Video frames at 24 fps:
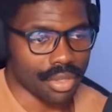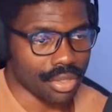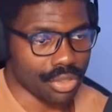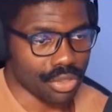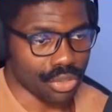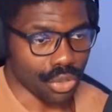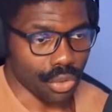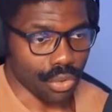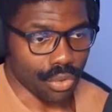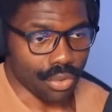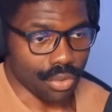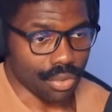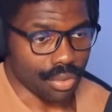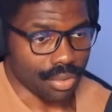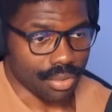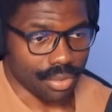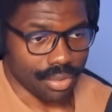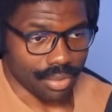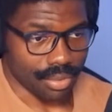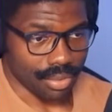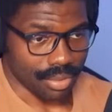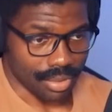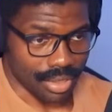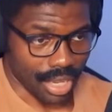So
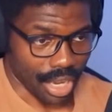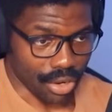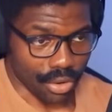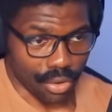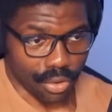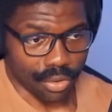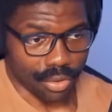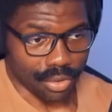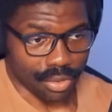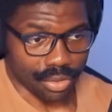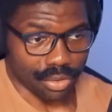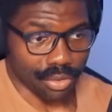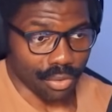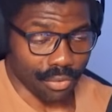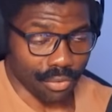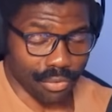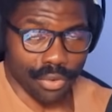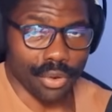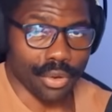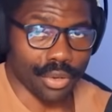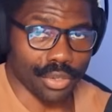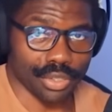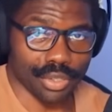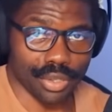they're going to
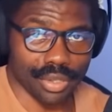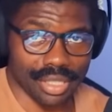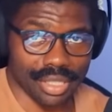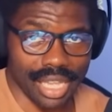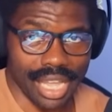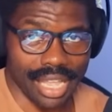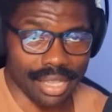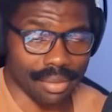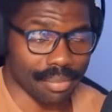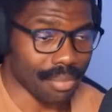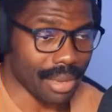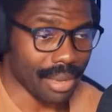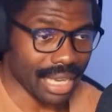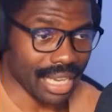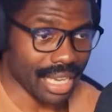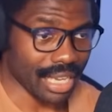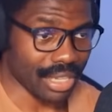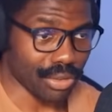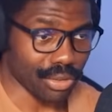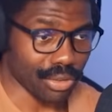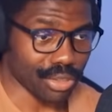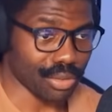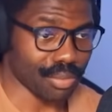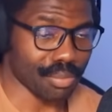focus on that,
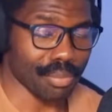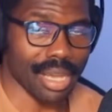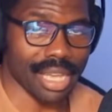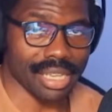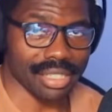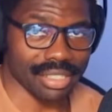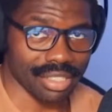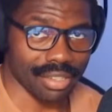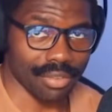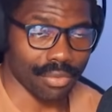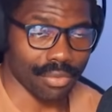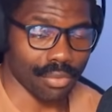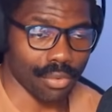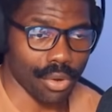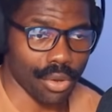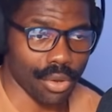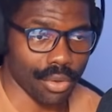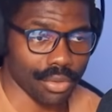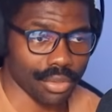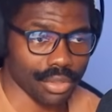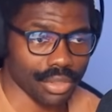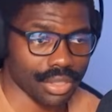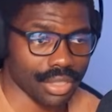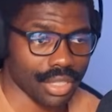making those massive
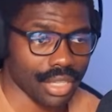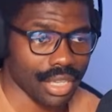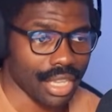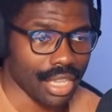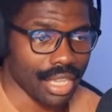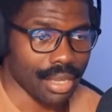worlds.